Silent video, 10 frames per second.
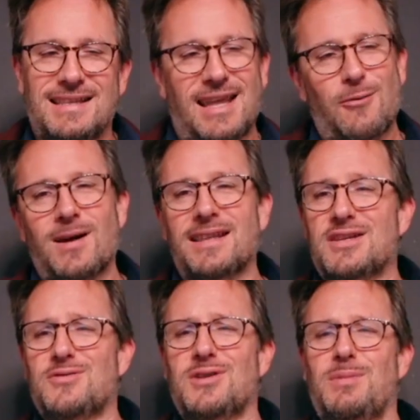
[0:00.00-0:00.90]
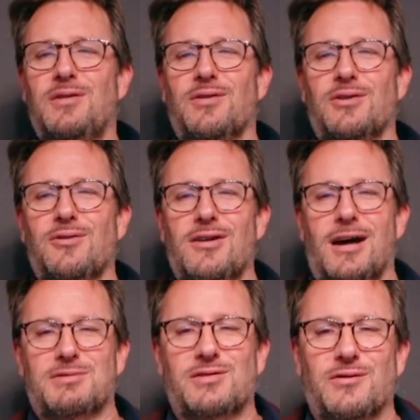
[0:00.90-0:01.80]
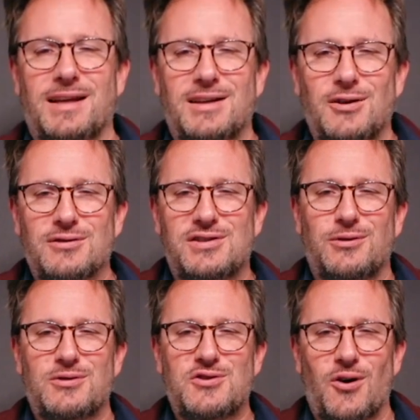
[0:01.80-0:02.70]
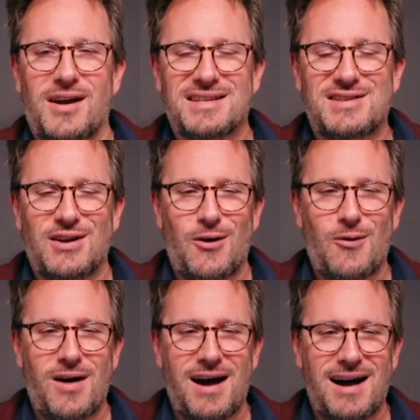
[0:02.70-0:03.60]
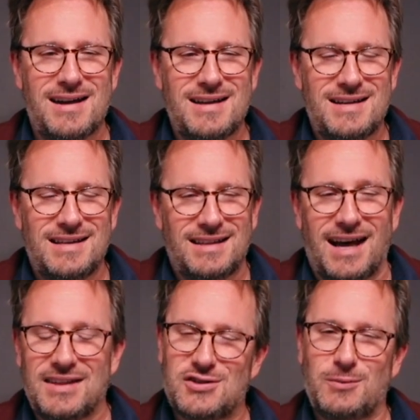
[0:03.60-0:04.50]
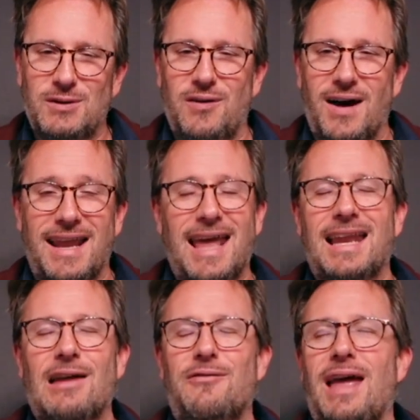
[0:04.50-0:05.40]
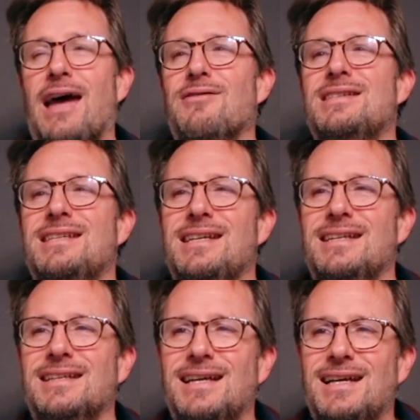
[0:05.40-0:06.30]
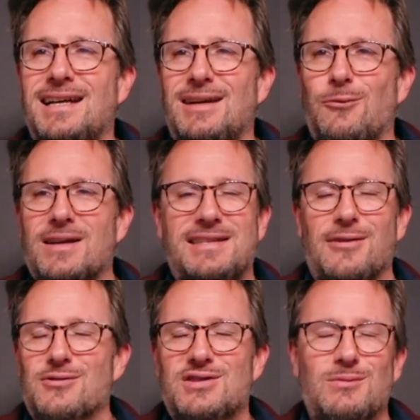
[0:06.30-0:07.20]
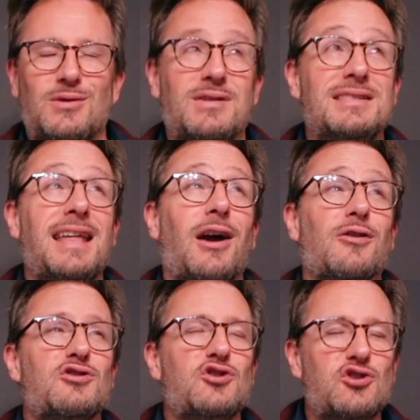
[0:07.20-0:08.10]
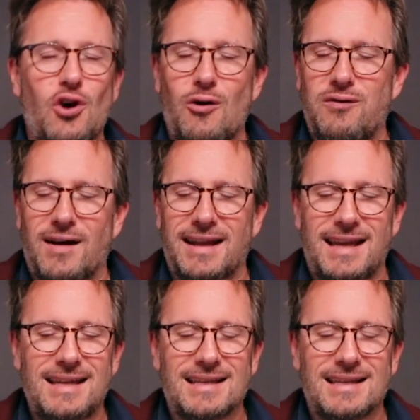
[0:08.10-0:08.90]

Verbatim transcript: They wanted this one to be for the grown-ups, for the adults to enjoy, so uh, uh, this will be fun. And if you haven't seen Wes Anderson movies, they are so funny. He